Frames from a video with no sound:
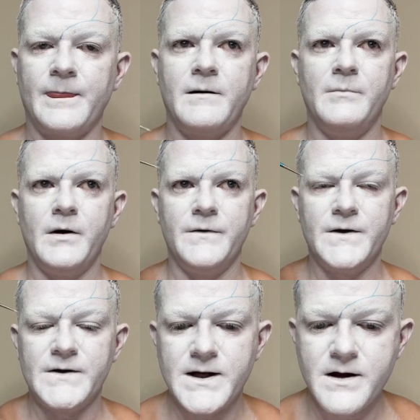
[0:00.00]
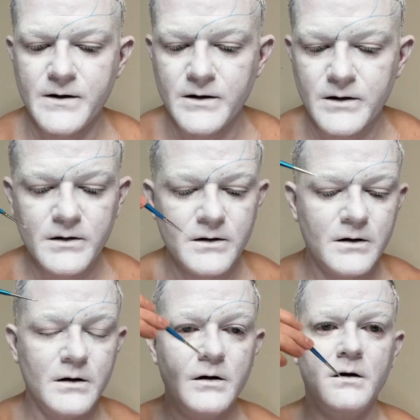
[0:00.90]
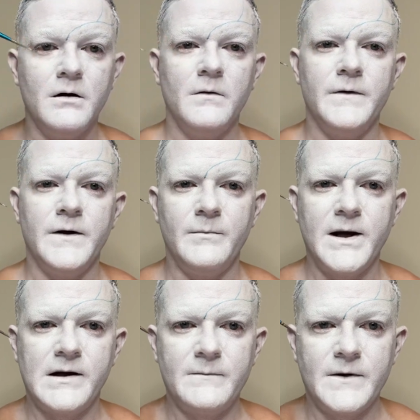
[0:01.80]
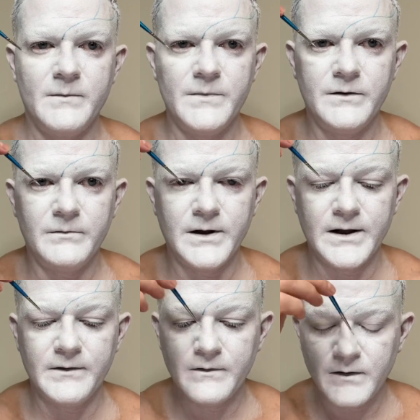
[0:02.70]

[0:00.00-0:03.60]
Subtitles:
But with this here, within the makeup that I'm doing,